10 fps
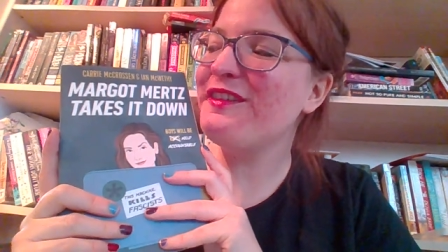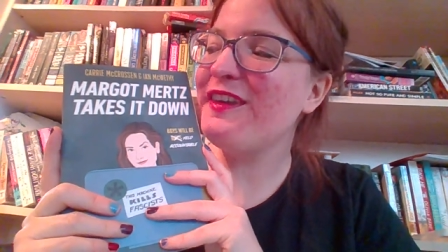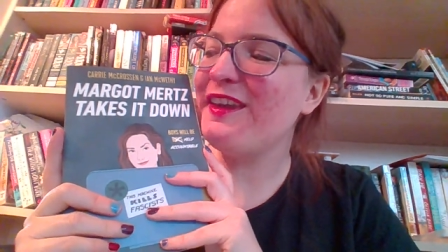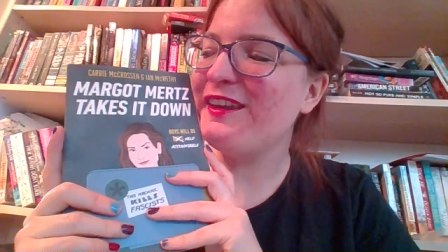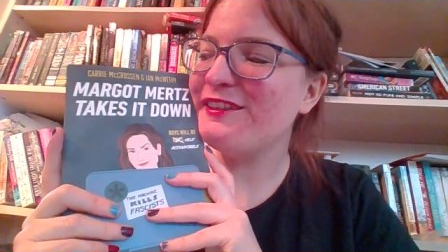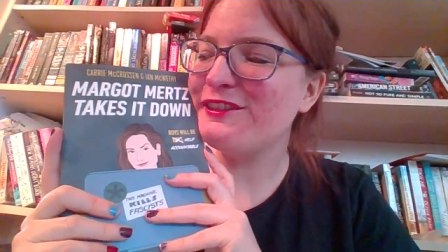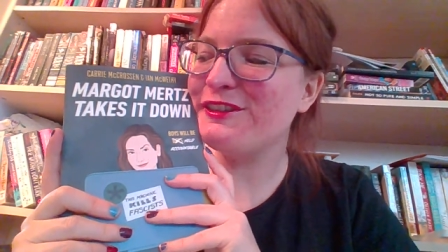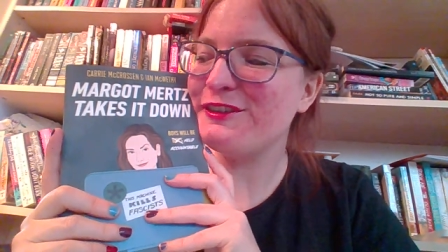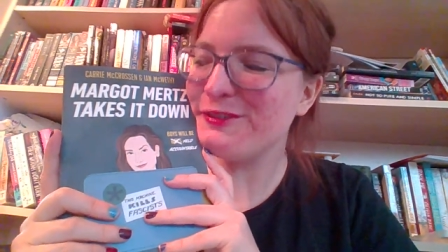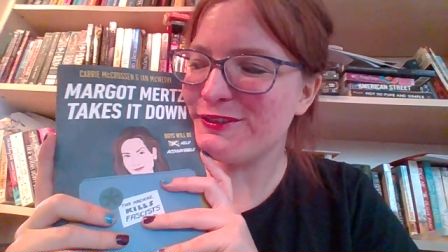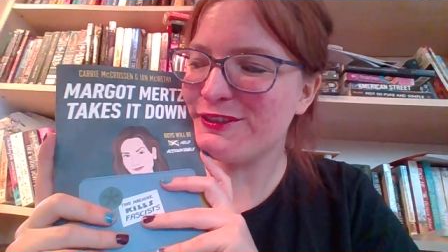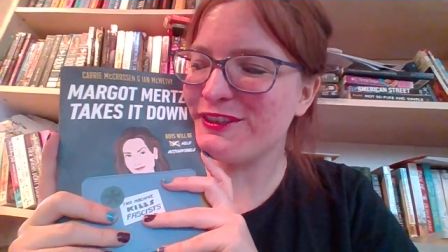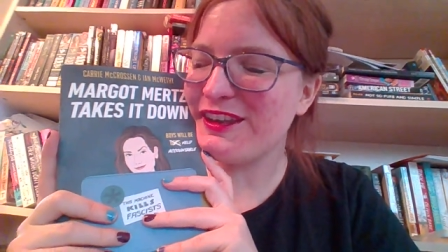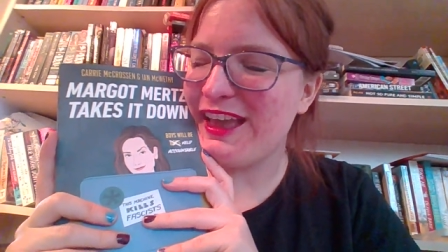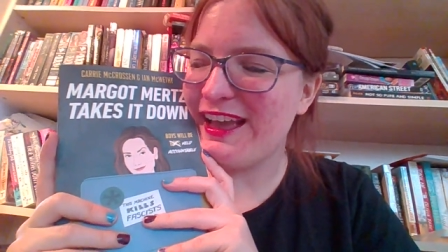He is
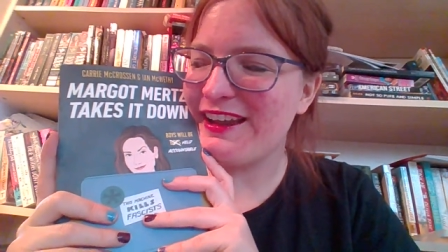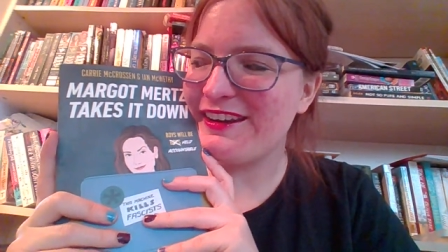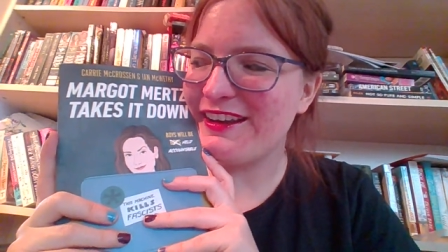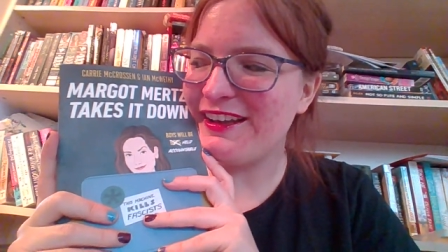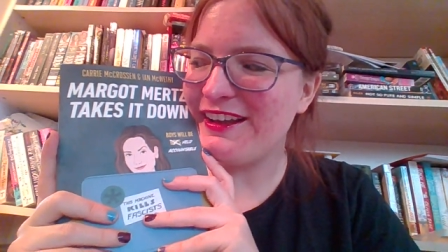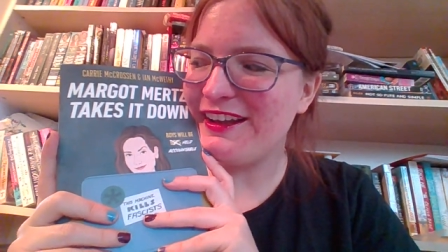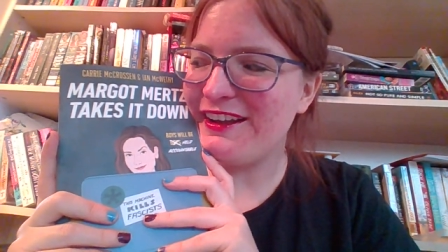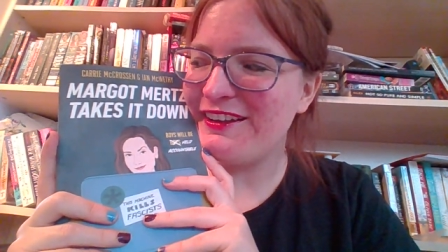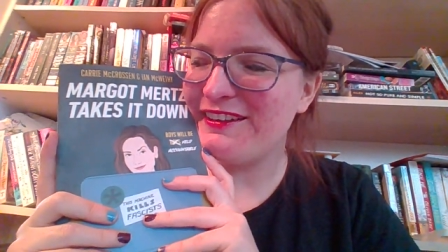cute and uh,